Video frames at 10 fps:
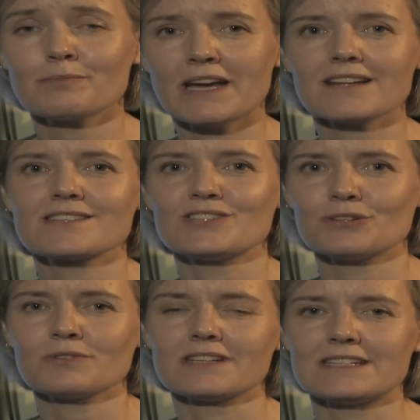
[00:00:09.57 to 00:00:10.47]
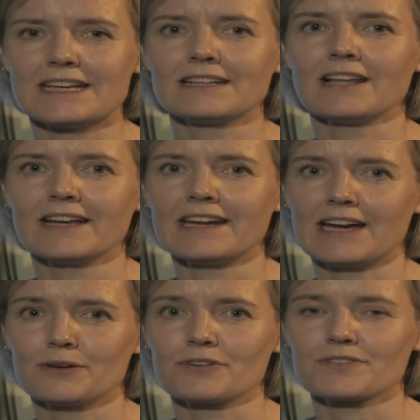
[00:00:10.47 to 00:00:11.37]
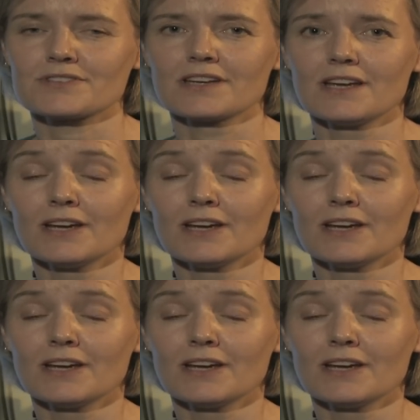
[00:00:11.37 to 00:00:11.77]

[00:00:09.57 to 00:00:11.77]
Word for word: bats do in the daylight hours.